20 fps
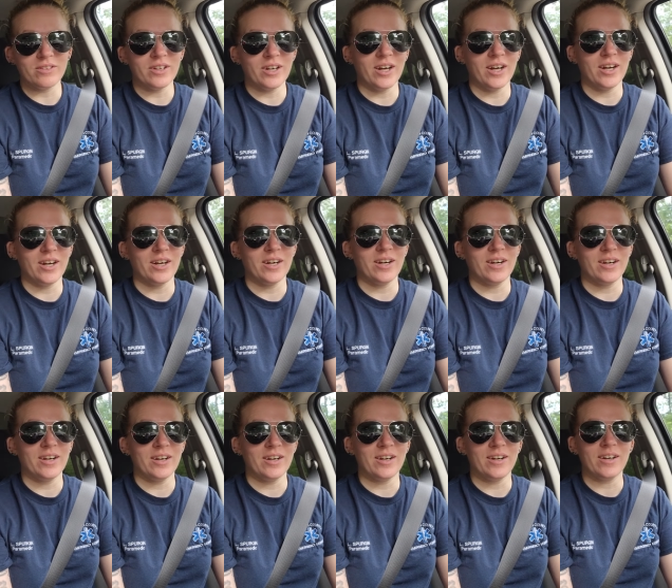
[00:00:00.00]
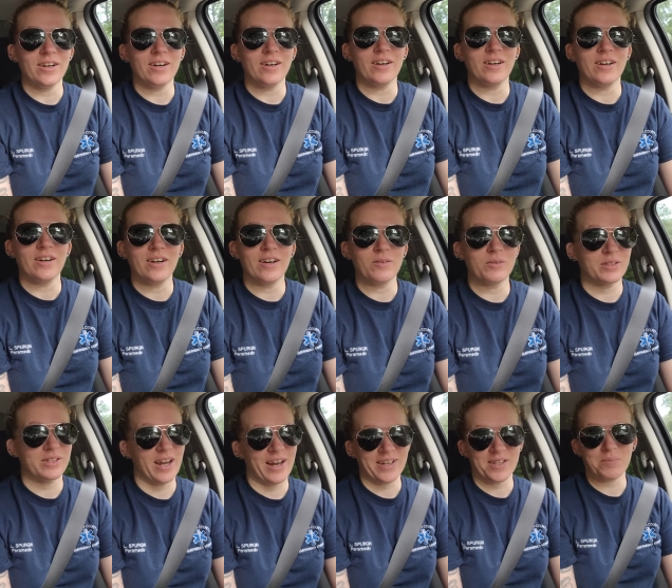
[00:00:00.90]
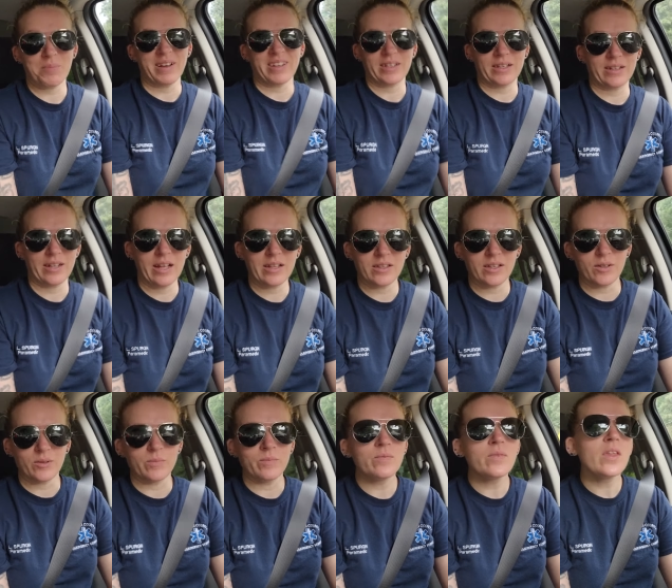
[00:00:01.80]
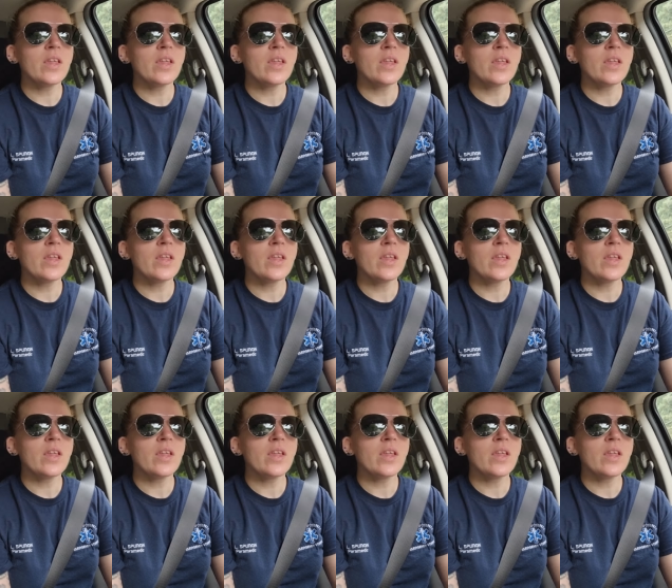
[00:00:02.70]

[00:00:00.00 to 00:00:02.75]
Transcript: Uh, I was not expecting that though.